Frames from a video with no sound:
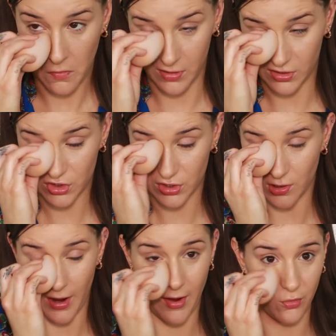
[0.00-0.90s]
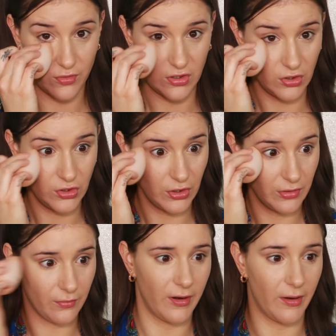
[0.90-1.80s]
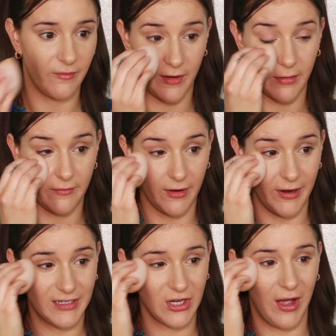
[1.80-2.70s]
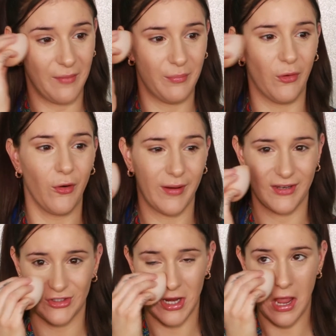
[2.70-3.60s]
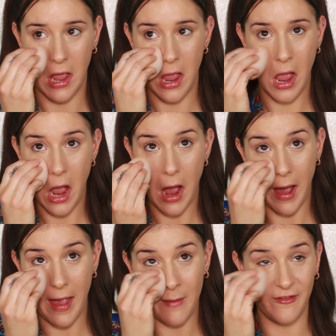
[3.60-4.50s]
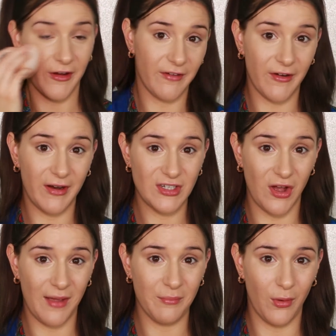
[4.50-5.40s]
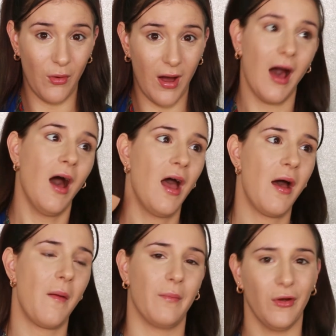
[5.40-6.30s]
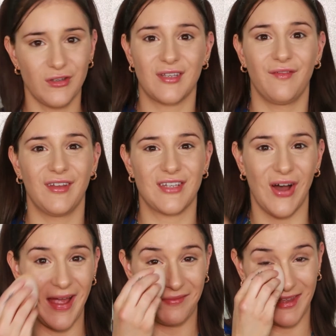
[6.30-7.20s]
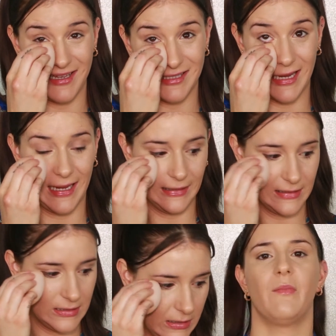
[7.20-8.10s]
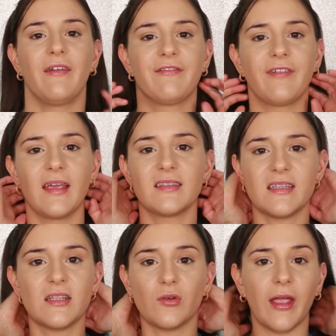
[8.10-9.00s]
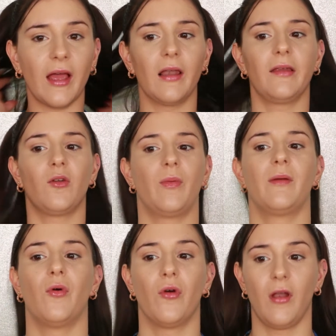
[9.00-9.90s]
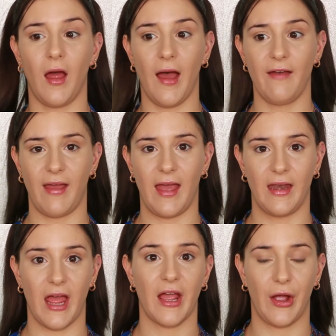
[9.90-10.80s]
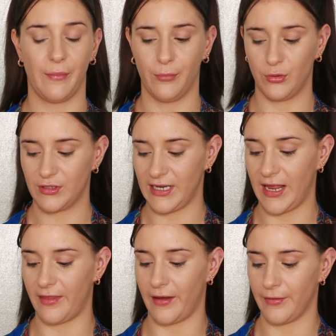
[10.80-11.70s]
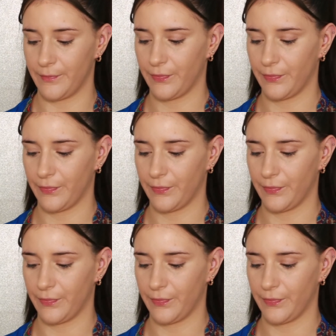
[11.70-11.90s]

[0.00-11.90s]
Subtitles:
which I also do when I'm very time poor, which I am very time poor most of the time these days. And my face is looking a little bit more alive and put together.